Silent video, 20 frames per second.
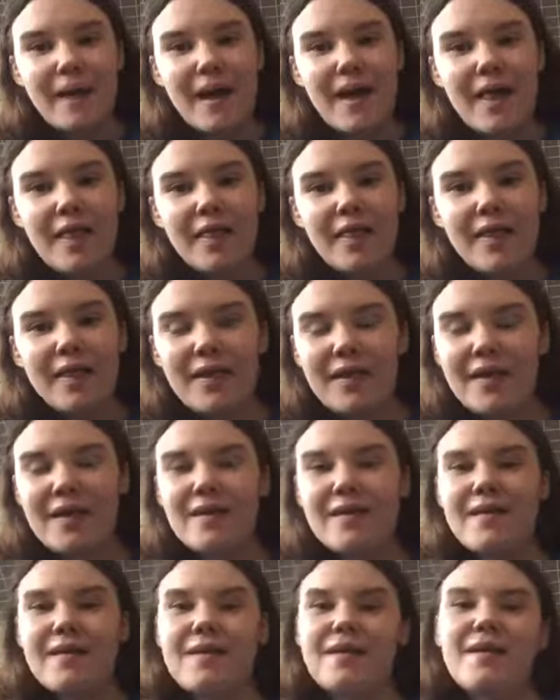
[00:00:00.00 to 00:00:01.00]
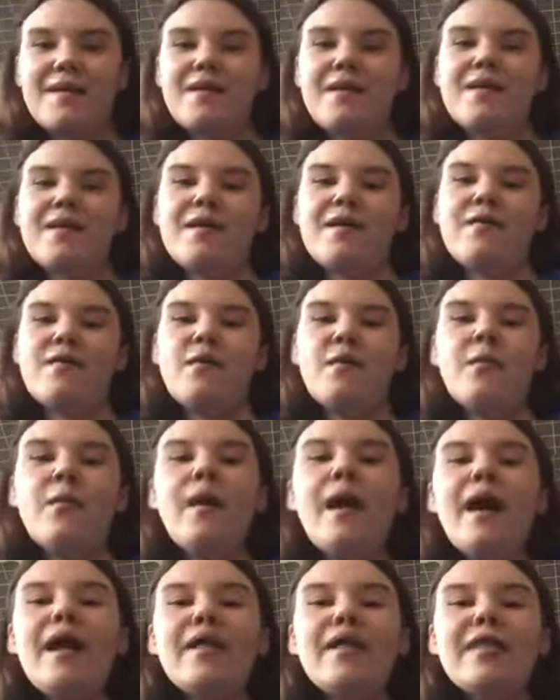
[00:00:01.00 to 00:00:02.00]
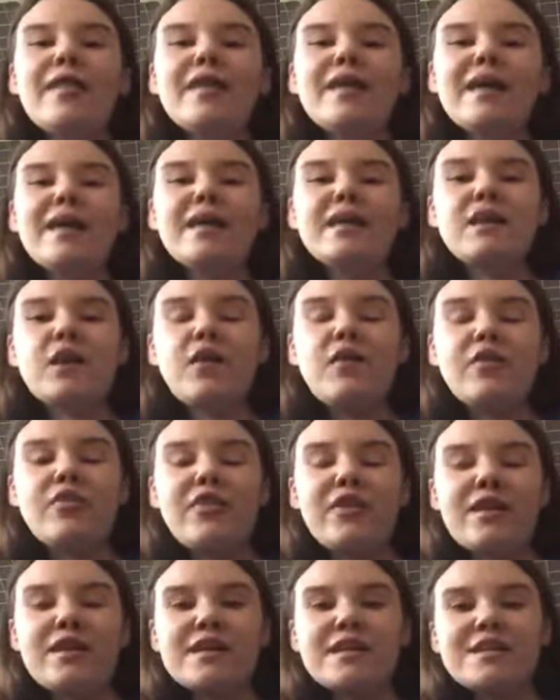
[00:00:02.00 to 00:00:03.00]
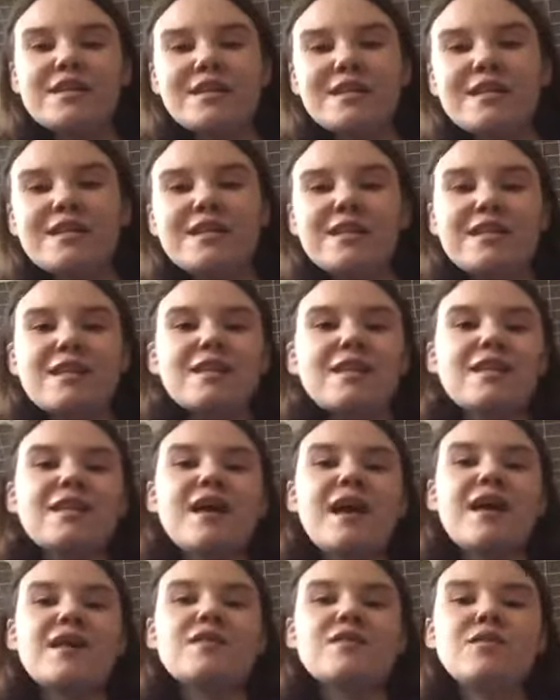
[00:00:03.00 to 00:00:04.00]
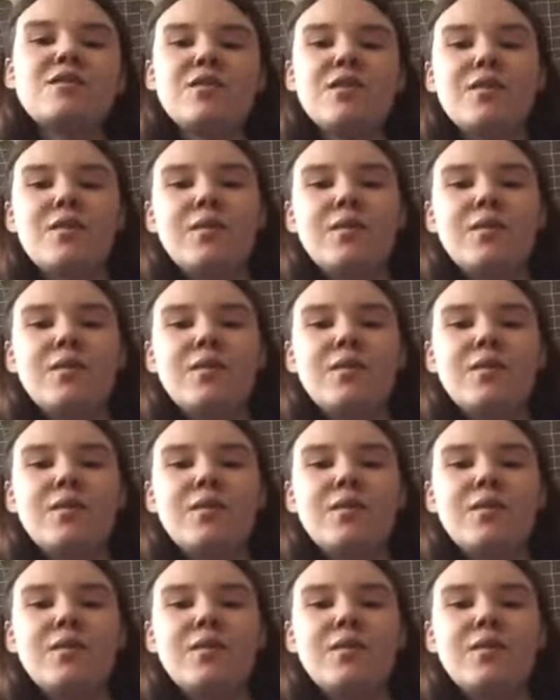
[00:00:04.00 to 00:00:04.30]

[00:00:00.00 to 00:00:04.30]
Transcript: well, well, you know, things just get,